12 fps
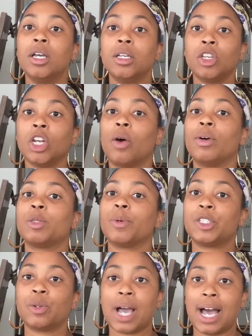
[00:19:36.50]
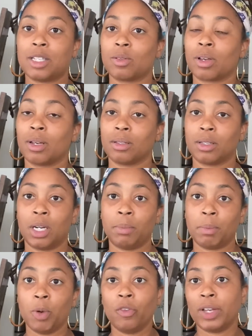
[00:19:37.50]
is what you guys are going to
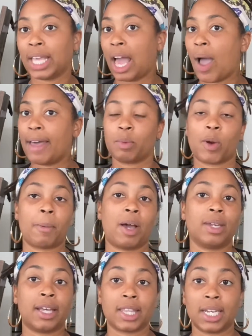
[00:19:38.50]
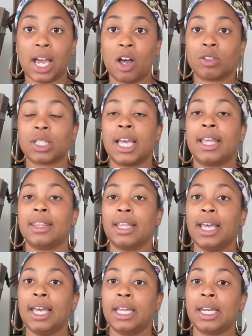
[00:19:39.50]
be moving. Y'all don't have to worry about nothing else. And
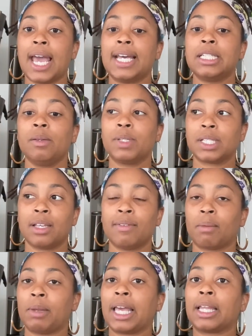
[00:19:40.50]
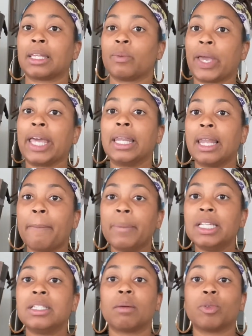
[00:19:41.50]
then as he was leaving, I'm like, wait, let
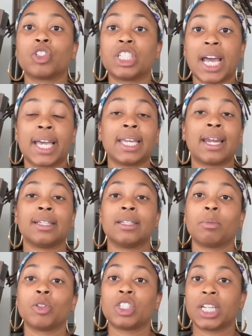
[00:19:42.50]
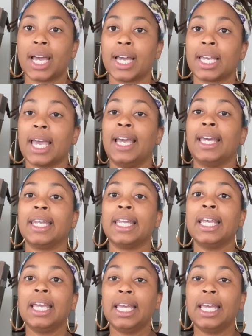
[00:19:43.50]
me double check. And I double check, and